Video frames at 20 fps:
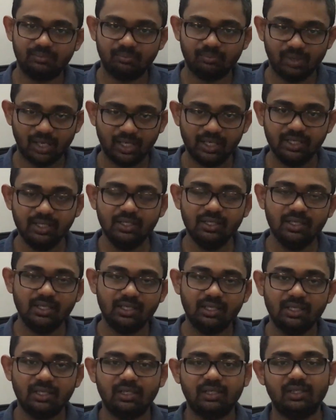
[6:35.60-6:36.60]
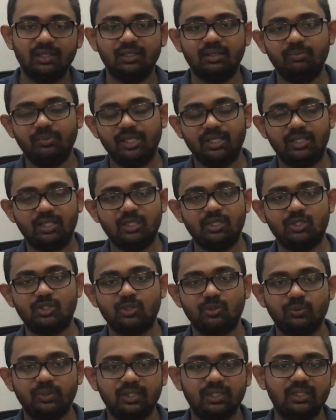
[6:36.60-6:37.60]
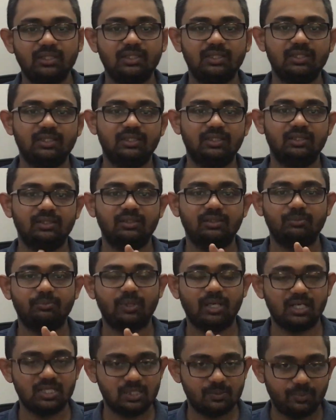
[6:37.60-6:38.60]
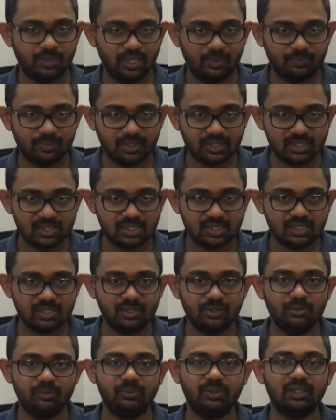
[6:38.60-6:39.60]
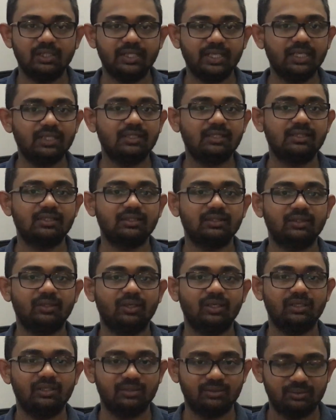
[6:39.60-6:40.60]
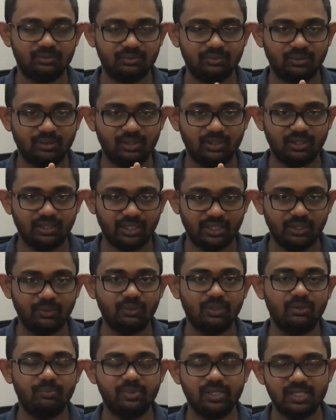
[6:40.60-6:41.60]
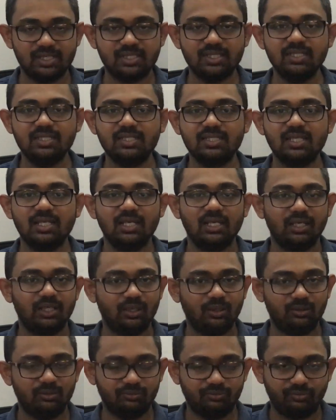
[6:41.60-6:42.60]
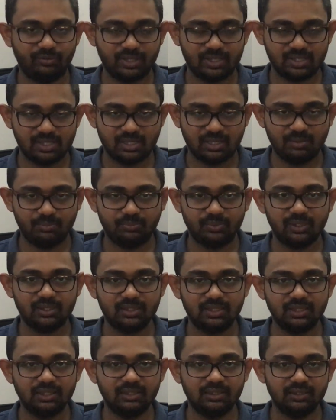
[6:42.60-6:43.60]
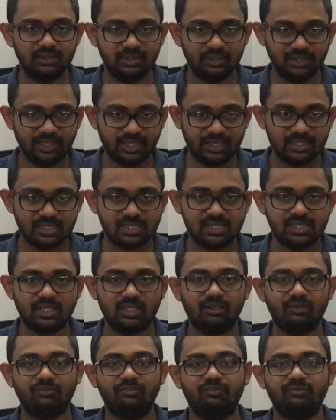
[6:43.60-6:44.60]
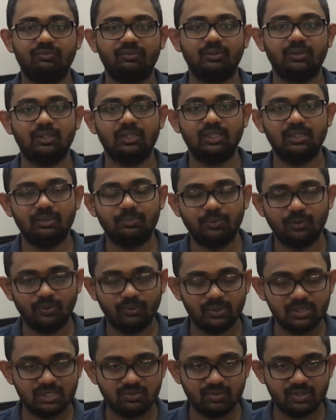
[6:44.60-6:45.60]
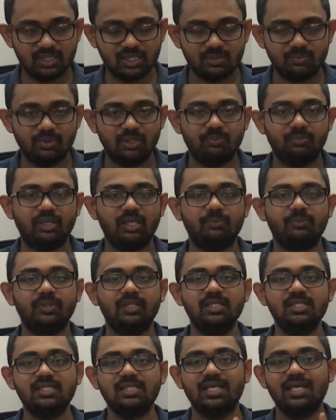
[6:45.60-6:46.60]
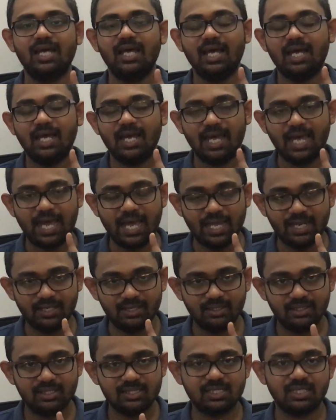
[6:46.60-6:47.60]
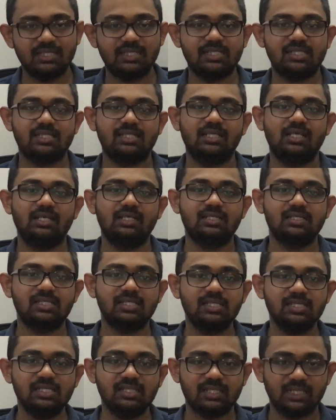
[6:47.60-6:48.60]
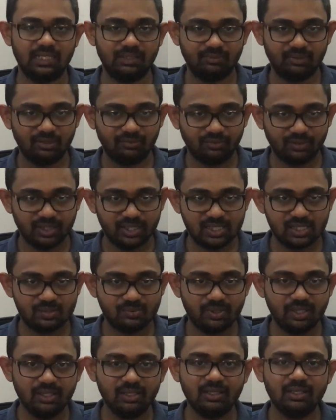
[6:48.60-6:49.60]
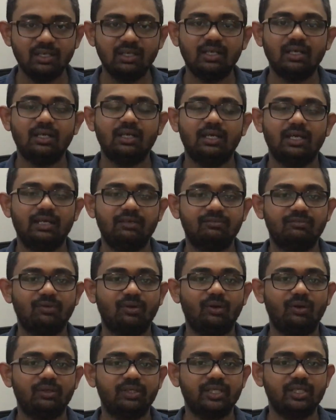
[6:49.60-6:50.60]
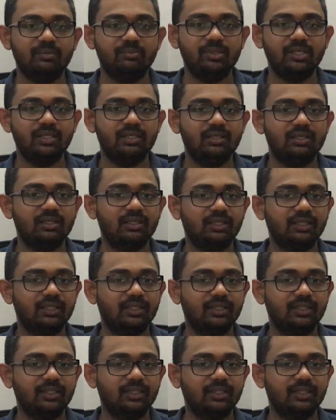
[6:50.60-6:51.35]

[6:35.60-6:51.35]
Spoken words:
by making sure the past papers you will get on a regular basis. Now, for example, the next set of progressive assessment papers and the suggested answers relevant for this week have already been